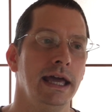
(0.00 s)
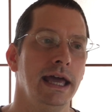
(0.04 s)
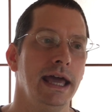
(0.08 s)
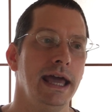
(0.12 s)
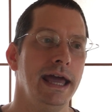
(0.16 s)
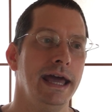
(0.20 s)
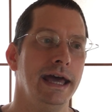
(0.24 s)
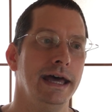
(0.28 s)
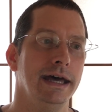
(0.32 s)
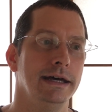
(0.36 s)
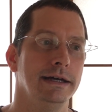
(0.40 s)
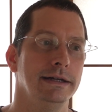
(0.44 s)

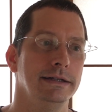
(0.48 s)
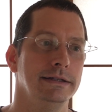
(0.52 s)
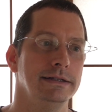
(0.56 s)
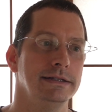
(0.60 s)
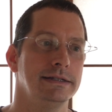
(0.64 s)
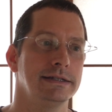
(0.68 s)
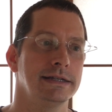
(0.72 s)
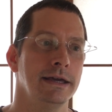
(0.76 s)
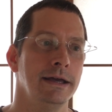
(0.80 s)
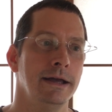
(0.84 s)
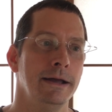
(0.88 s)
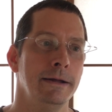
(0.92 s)

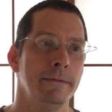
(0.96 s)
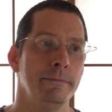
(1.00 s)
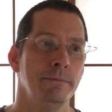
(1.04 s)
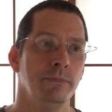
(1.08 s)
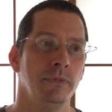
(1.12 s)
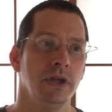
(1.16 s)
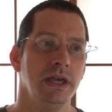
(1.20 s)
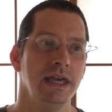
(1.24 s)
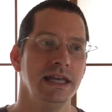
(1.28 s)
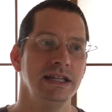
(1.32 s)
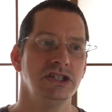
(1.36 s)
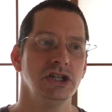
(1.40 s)
And
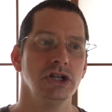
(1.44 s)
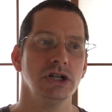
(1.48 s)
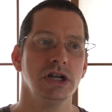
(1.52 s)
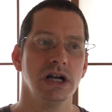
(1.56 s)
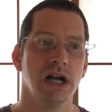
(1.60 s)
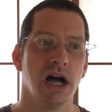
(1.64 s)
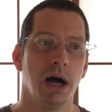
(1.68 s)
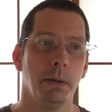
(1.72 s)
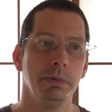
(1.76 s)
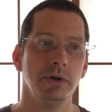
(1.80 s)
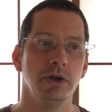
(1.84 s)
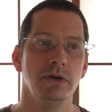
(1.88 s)
it took a
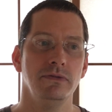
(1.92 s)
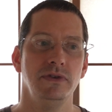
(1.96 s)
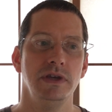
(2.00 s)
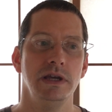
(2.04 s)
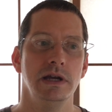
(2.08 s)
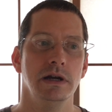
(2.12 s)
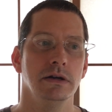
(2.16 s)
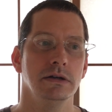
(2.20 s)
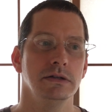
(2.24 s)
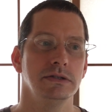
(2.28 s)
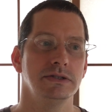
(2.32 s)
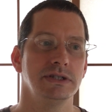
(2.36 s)
couple of
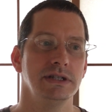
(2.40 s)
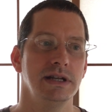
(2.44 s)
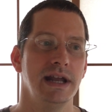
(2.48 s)
years,